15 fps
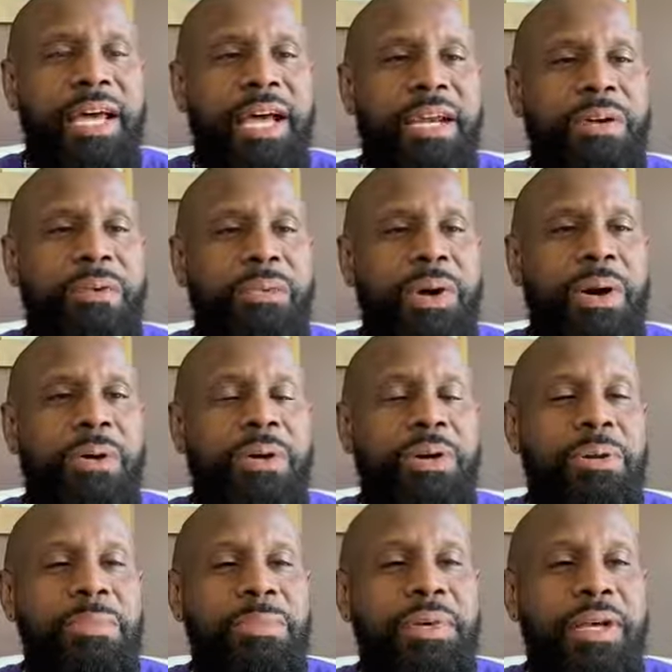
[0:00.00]

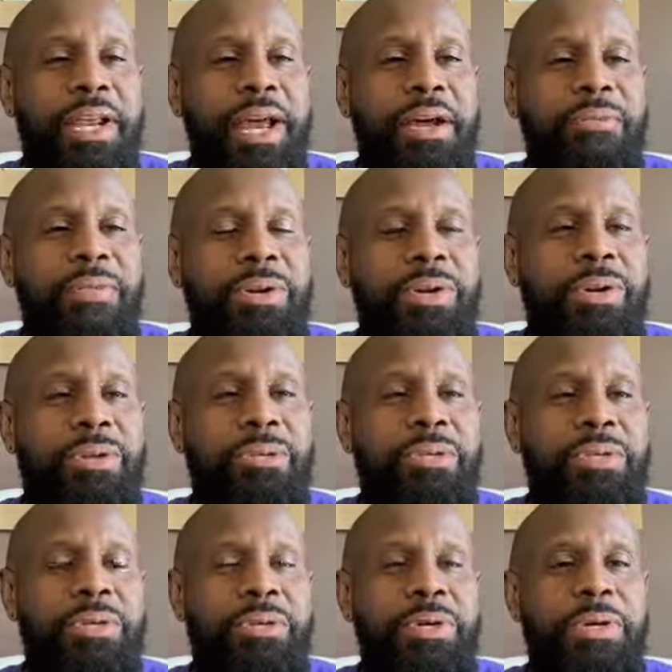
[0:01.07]
Welcome. Good afternoon
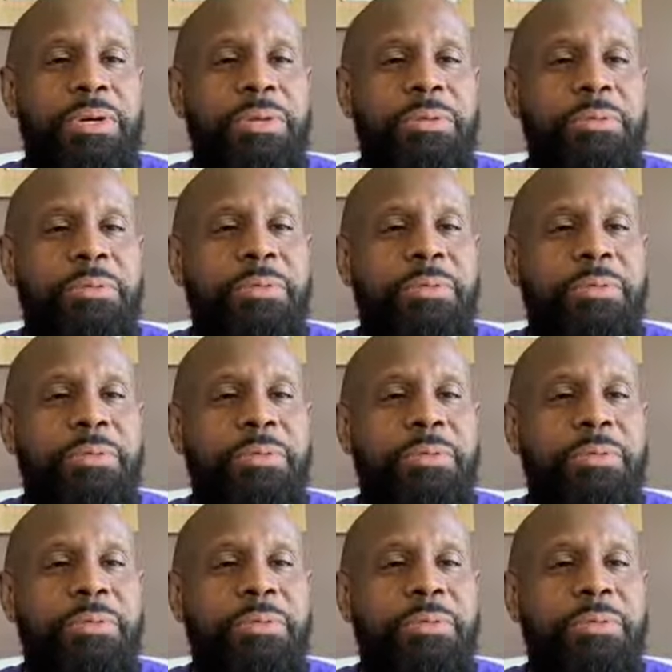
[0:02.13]
to you.